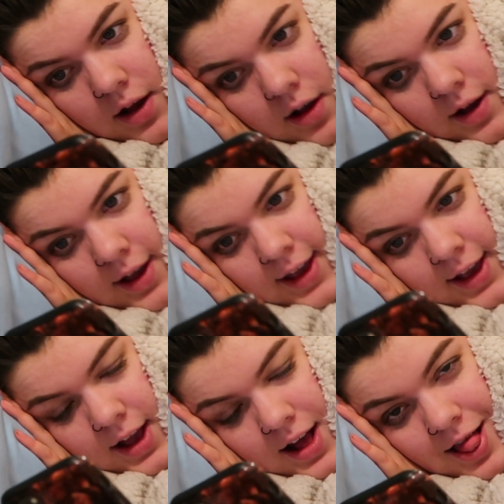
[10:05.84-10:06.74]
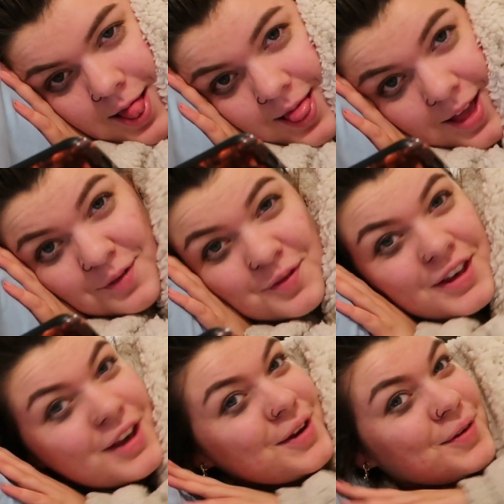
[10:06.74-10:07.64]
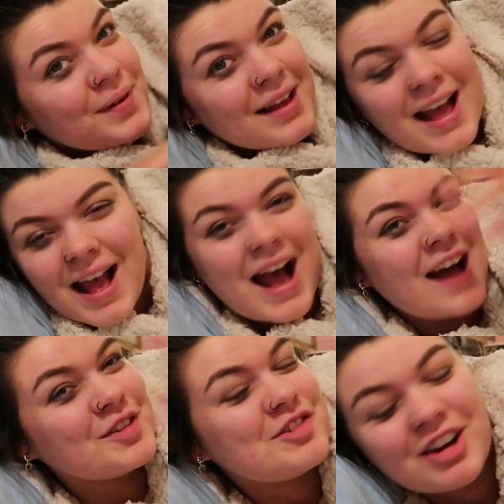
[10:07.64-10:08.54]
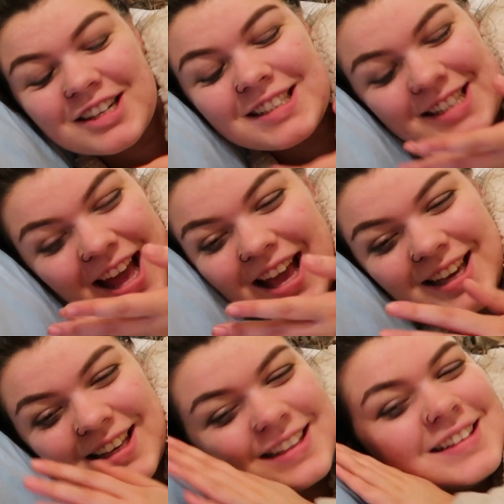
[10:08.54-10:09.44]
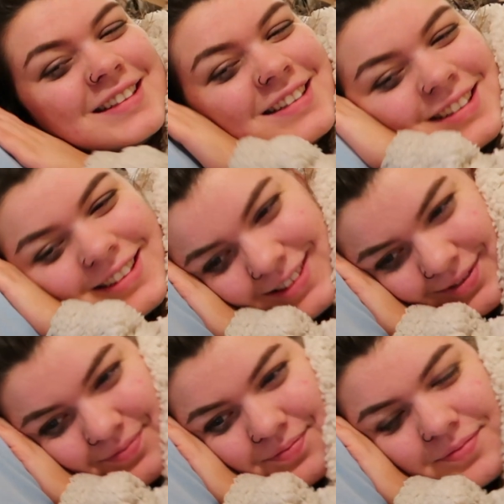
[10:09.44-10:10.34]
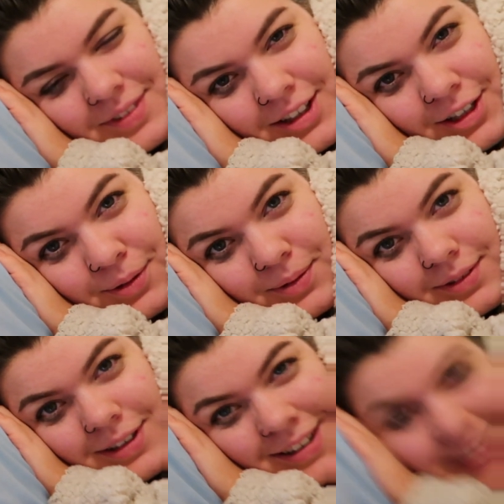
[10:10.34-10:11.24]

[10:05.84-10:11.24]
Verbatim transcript: I love you. Have a great day. Ew.